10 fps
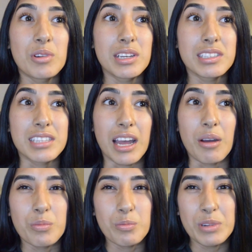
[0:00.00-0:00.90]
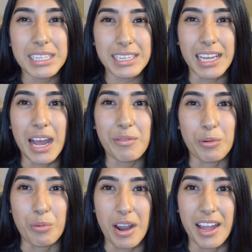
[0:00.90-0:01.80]
was that we didn't have
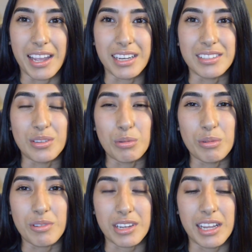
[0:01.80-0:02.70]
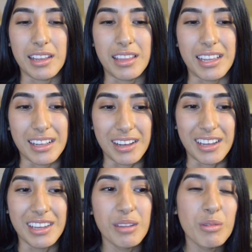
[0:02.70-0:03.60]
a ride, so we were kind of like,
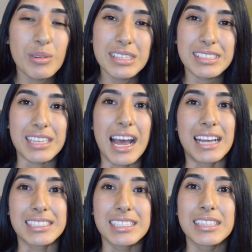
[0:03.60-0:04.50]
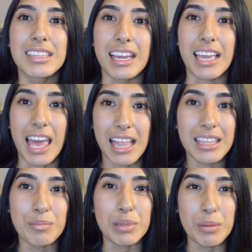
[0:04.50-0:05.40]
ugh, and we were just asking like
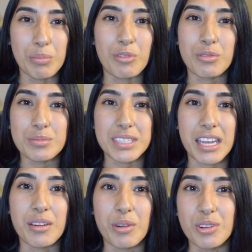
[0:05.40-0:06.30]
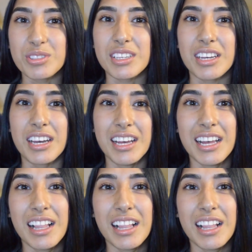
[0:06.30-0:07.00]
hella people from Santa Rosa